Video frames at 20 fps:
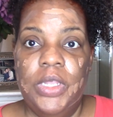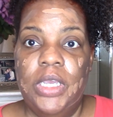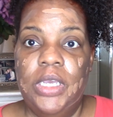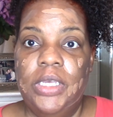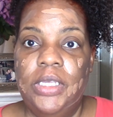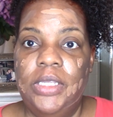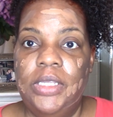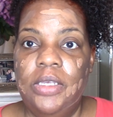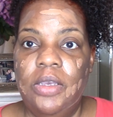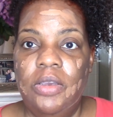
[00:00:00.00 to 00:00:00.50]

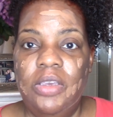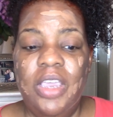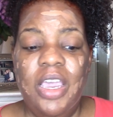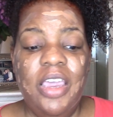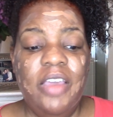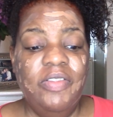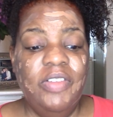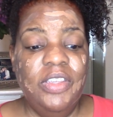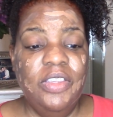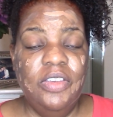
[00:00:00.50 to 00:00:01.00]
So y'all
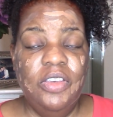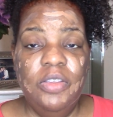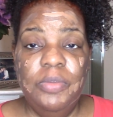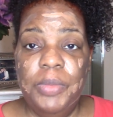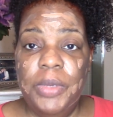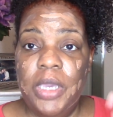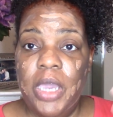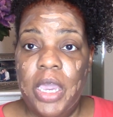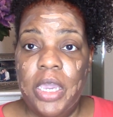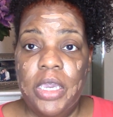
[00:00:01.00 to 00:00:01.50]
have to excuse
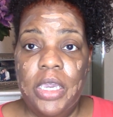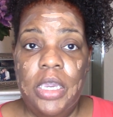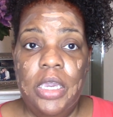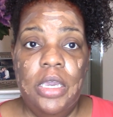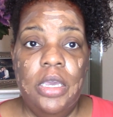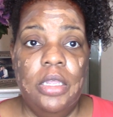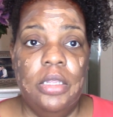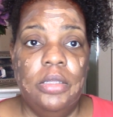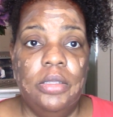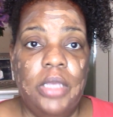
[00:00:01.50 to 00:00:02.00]
me. I
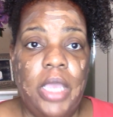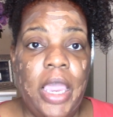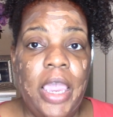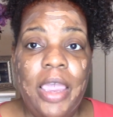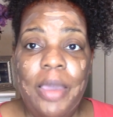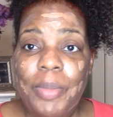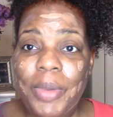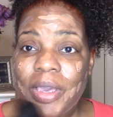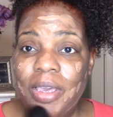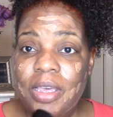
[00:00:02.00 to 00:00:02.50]

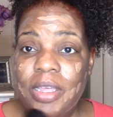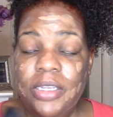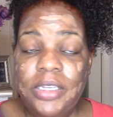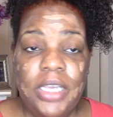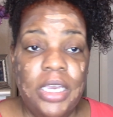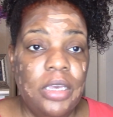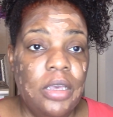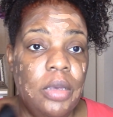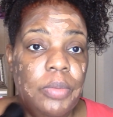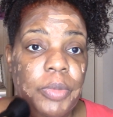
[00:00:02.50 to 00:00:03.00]
have my
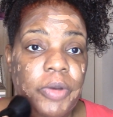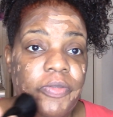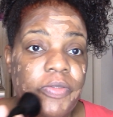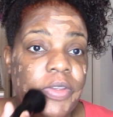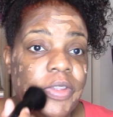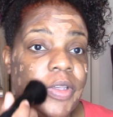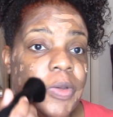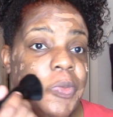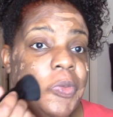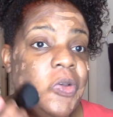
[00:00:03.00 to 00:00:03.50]
contact on, but for
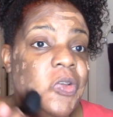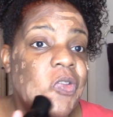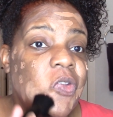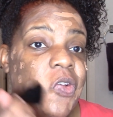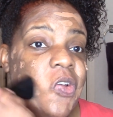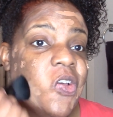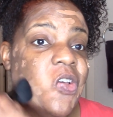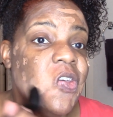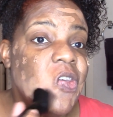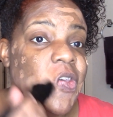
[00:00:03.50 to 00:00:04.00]
some
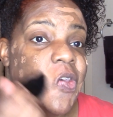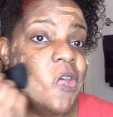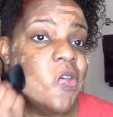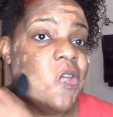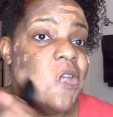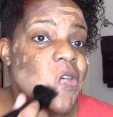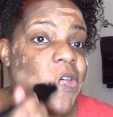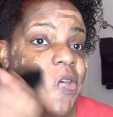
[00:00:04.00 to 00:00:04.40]
reason I can't